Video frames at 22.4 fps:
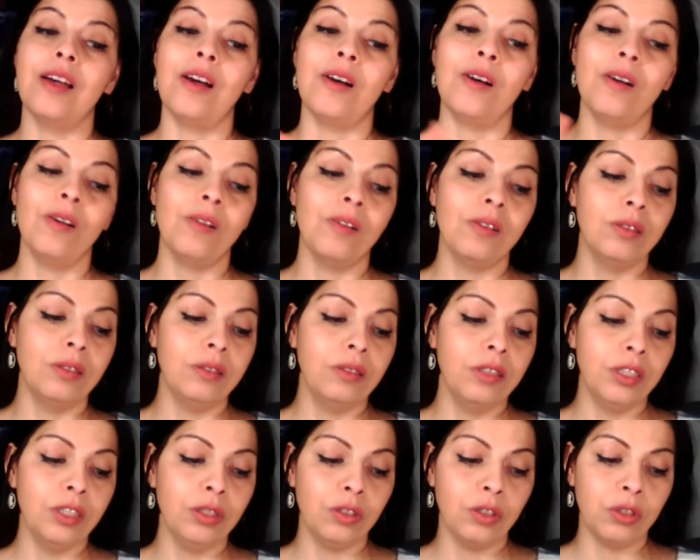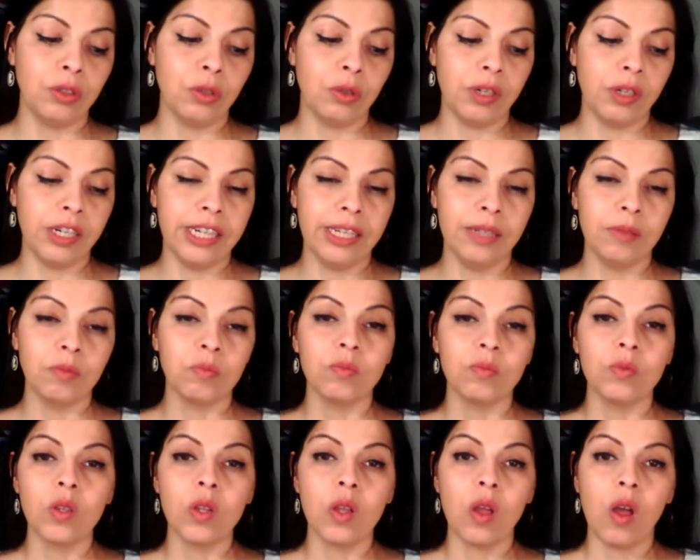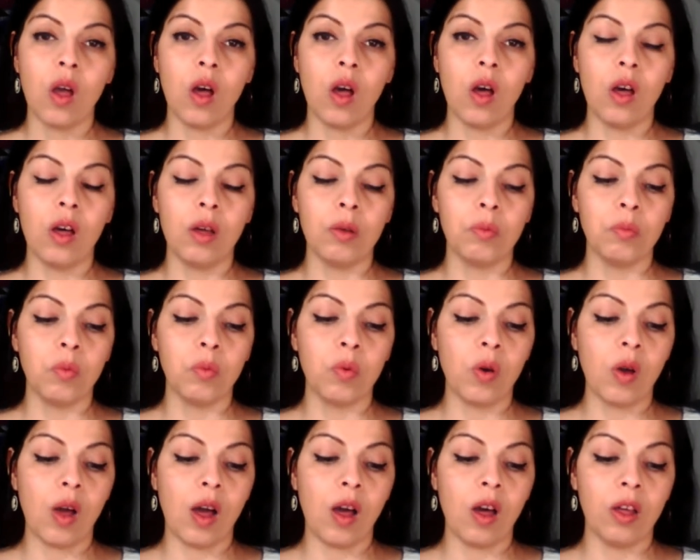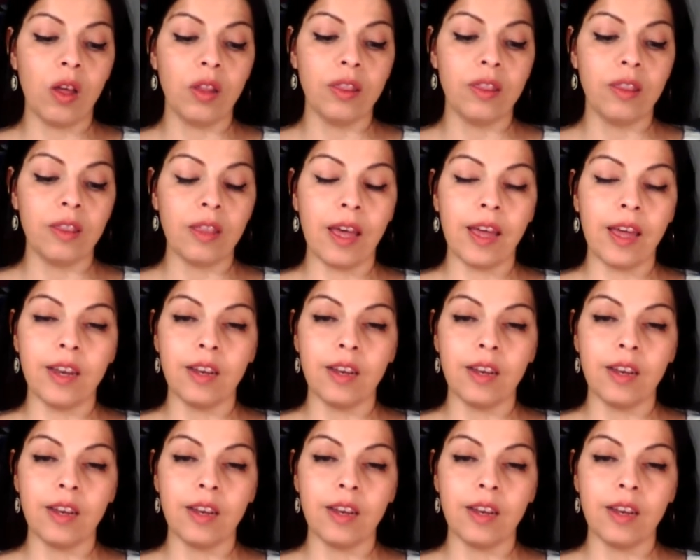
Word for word: on, on that energy, okay?